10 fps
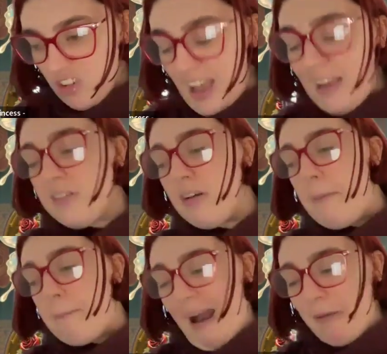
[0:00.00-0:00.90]

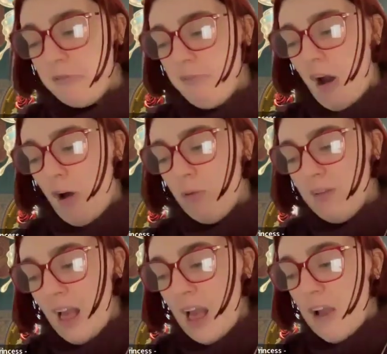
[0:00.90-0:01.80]
gender and power
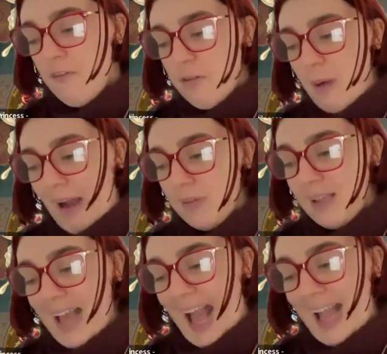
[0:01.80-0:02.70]
roles through
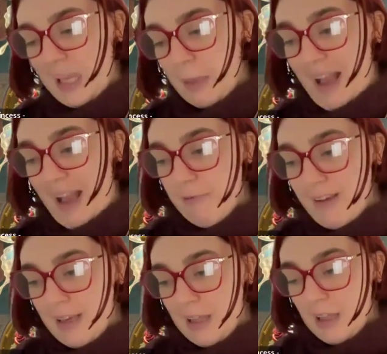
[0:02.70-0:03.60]
Anne's
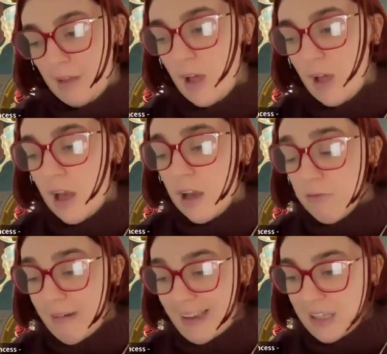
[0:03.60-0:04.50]
experience.
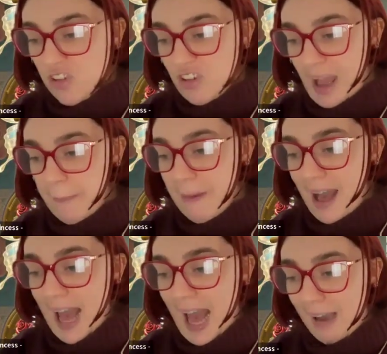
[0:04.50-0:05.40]
Queenship.
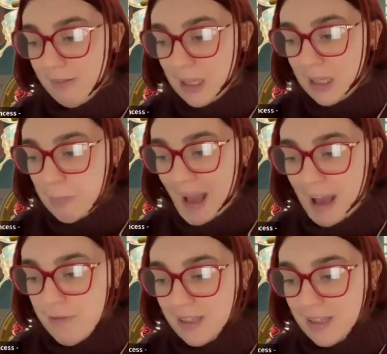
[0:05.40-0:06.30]
Anne's
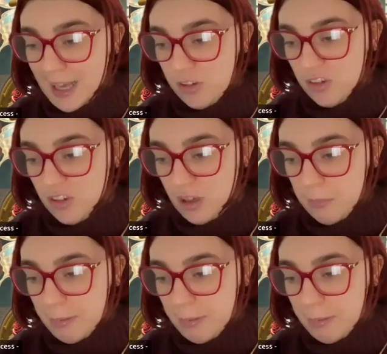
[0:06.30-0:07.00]
patronage